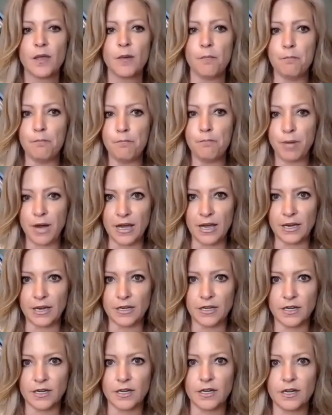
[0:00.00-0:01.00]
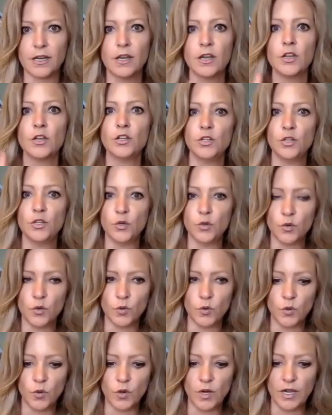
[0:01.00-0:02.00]
But
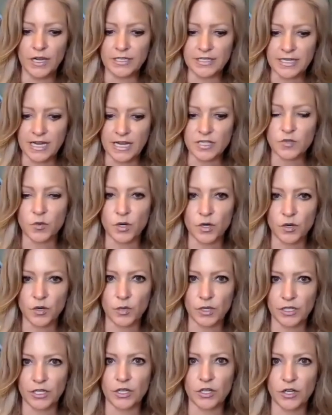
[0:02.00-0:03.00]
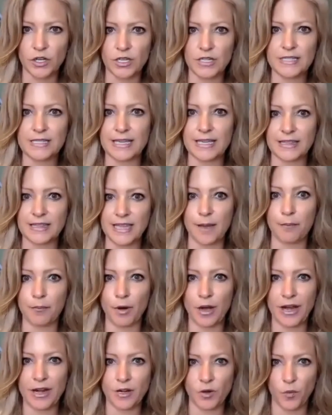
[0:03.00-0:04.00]
it does work really good to get that
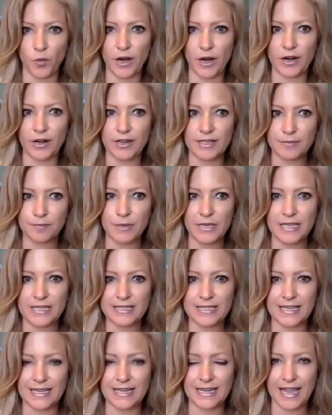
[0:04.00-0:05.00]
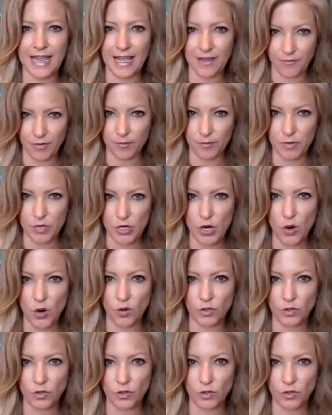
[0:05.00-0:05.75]
brand awareness piece and to have them